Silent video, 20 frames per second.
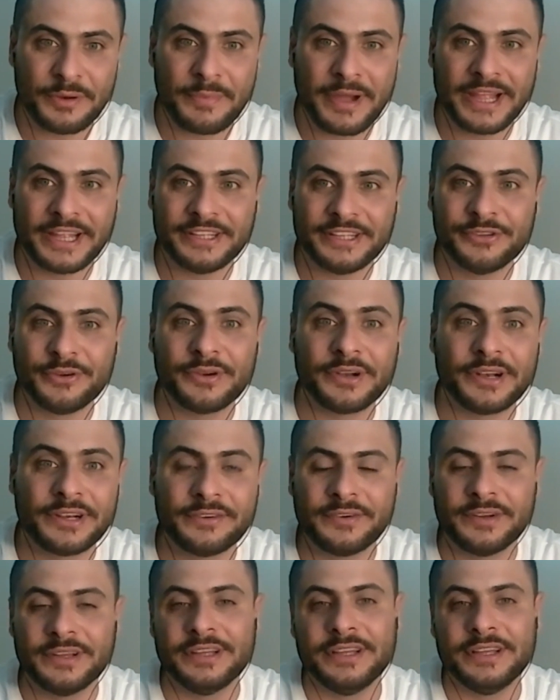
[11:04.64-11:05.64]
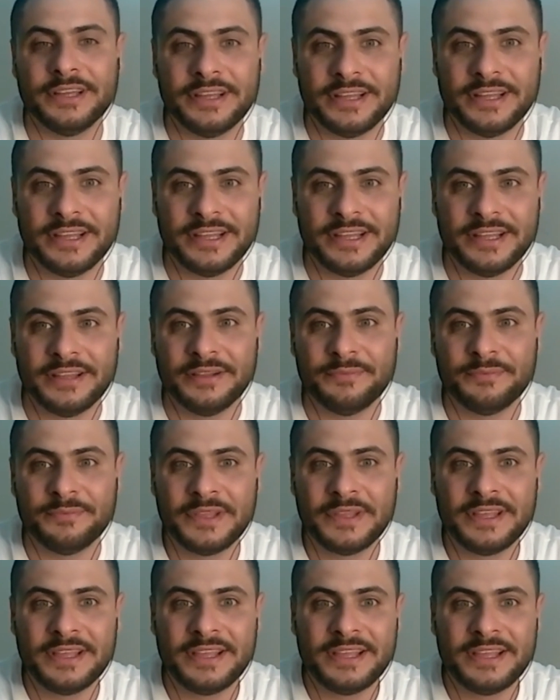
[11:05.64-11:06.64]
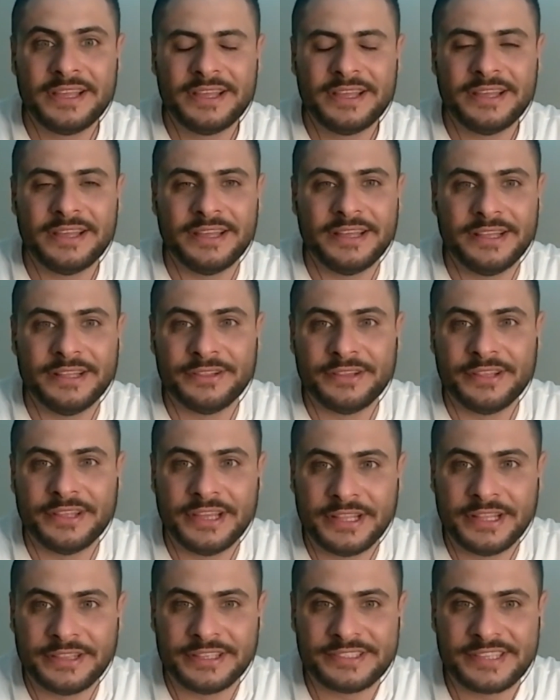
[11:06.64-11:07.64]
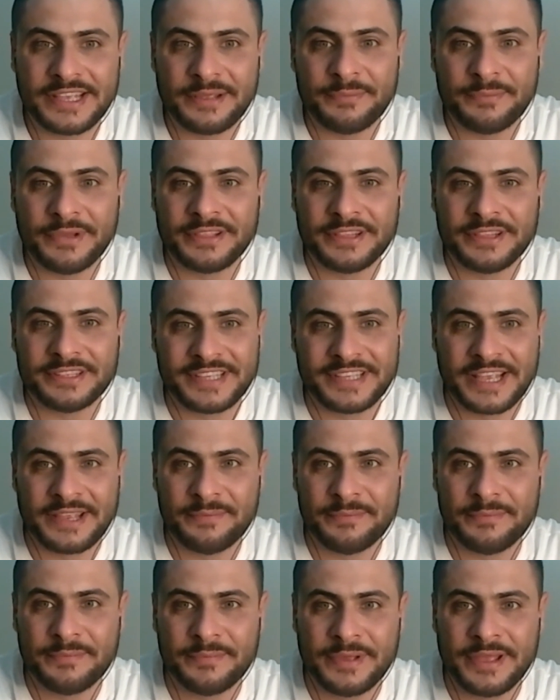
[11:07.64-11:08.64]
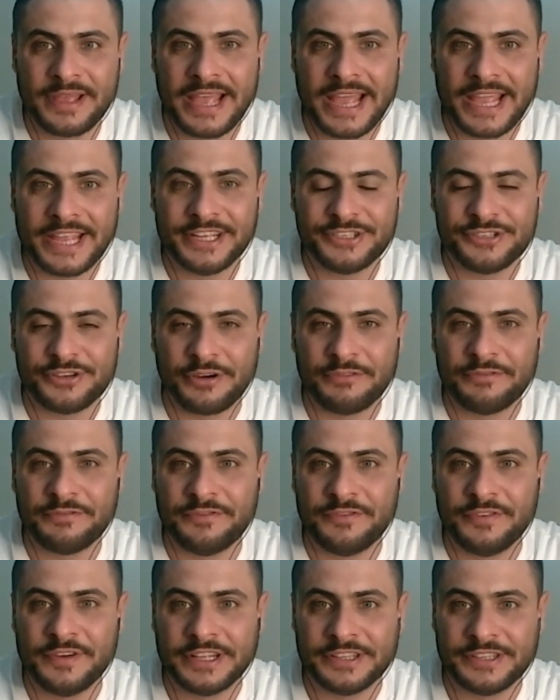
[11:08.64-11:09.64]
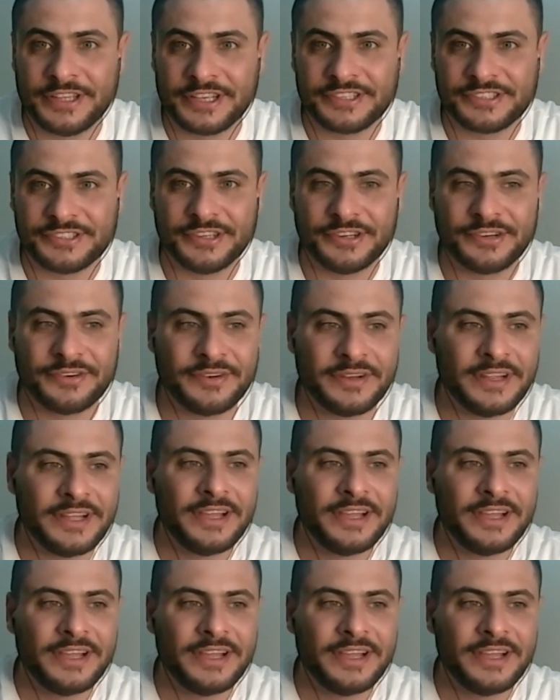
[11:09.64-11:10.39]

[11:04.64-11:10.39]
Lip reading: my daughter in the same age of Dexter,